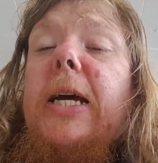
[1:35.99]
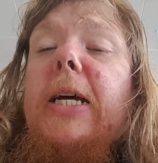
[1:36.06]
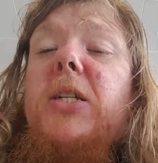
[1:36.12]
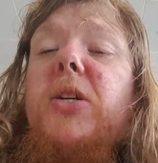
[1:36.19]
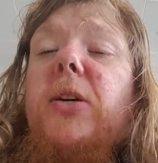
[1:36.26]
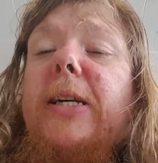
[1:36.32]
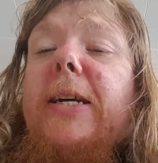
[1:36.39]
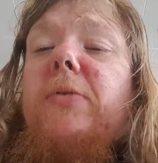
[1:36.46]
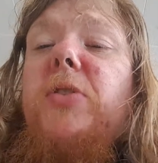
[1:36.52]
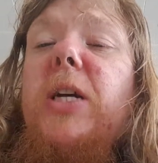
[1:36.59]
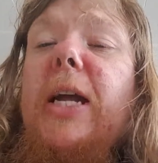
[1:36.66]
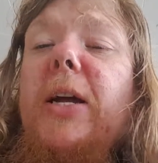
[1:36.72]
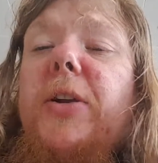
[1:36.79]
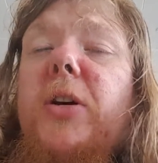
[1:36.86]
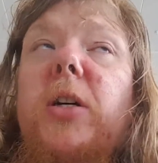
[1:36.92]
so it gives it
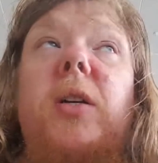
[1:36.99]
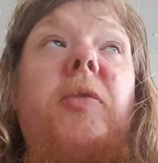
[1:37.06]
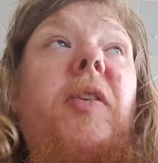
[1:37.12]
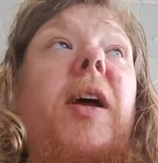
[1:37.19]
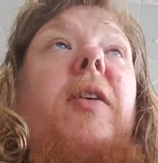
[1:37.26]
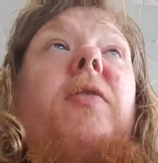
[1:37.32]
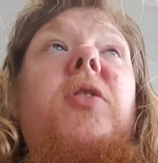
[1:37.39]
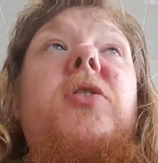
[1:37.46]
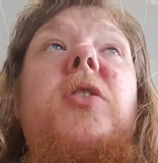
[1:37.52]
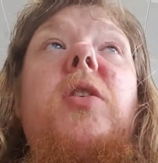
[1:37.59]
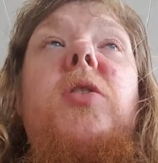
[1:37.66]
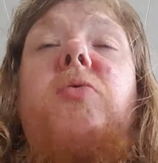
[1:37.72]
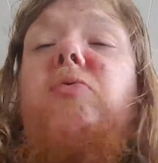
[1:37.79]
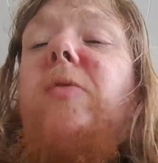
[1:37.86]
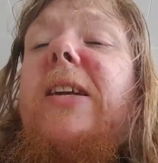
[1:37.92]
that nice flavor so
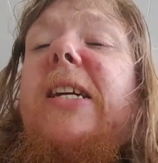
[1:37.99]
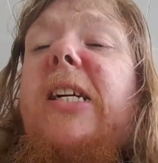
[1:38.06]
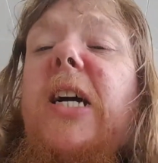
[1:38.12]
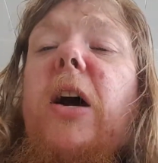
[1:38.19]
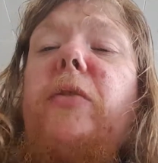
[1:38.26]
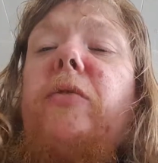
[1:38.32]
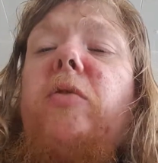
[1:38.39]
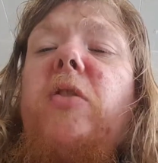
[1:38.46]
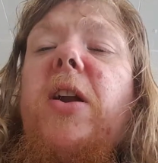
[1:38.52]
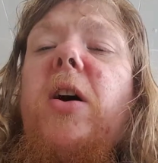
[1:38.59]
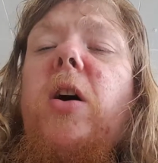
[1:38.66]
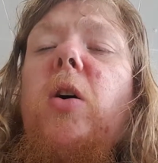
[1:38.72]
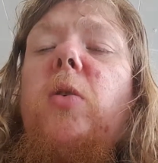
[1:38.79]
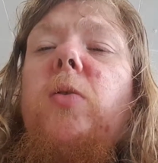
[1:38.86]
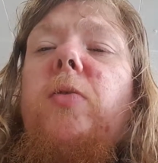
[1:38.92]
it's really covering it
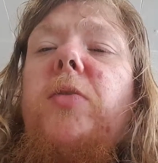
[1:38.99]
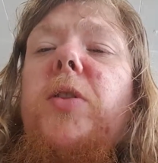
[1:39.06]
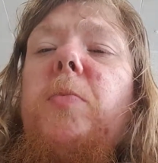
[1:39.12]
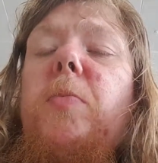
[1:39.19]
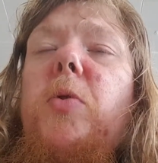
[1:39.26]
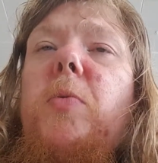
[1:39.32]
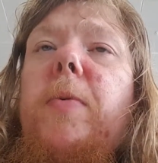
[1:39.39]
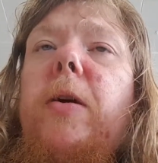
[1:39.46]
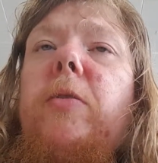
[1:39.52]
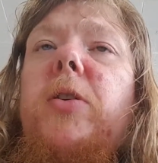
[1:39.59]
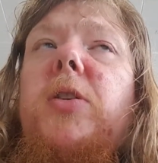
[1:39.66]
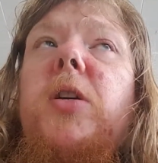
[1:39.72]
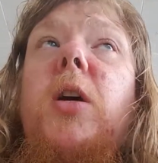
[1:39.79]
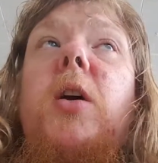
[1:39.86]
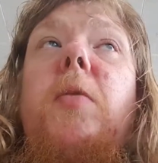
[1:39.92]
over the
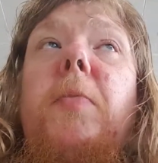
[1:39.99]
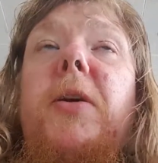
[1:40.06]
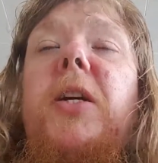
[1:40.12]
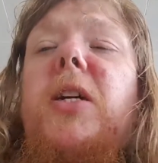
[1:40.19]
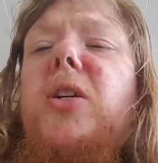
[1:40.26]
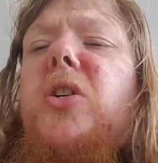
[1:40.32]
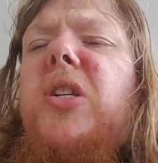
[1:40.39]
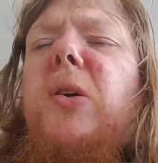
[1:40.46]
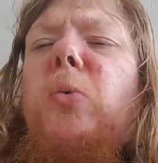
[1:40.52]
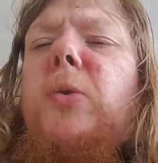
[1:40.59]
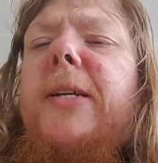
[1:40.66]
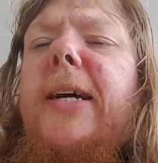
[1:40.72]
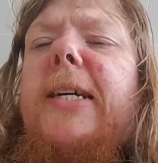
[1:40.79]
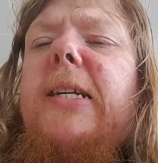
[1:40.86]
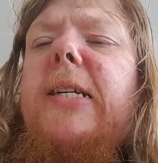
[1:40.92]
blueberries but you can still
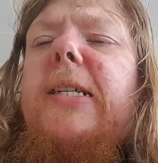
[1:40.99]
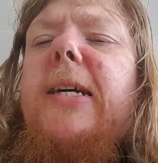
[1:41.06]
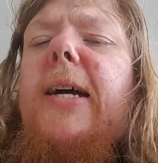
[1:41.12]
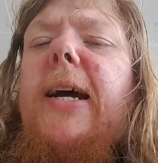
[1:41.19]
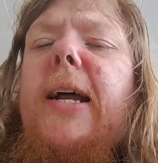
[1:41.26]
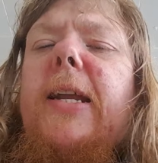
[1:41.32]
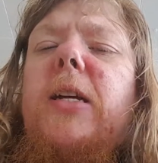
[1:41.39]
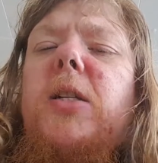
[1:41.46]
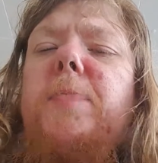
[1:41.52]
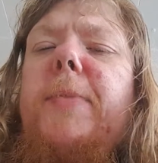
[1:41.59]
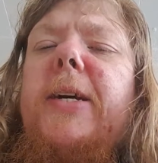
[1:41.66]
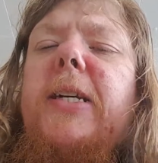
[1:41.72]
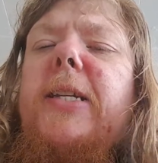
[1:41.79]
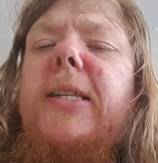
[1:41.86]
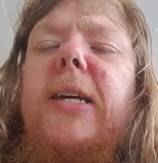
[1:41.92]
taste it and it's
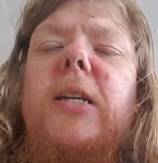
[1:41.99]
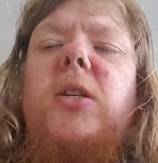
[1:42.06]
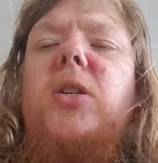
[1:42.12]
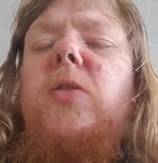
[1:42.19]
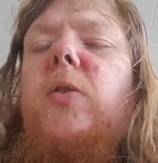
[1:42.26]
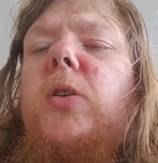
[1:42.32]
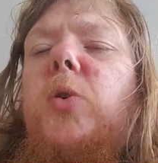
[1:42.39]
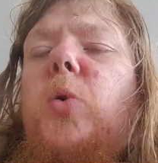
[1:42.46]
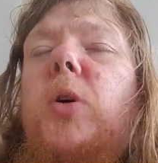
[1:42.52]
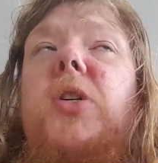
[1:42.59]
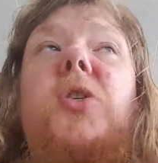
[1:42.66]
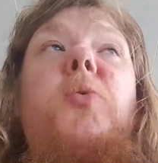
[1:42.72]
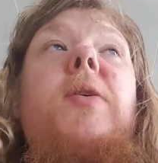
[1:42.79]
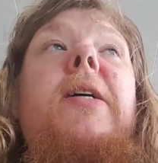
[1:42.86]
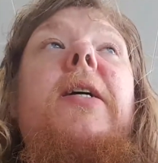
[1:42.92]
mixed in so it's quite
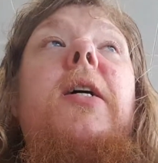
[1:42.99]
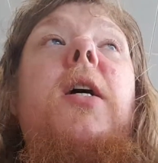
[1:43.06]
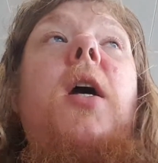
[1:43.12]
sweet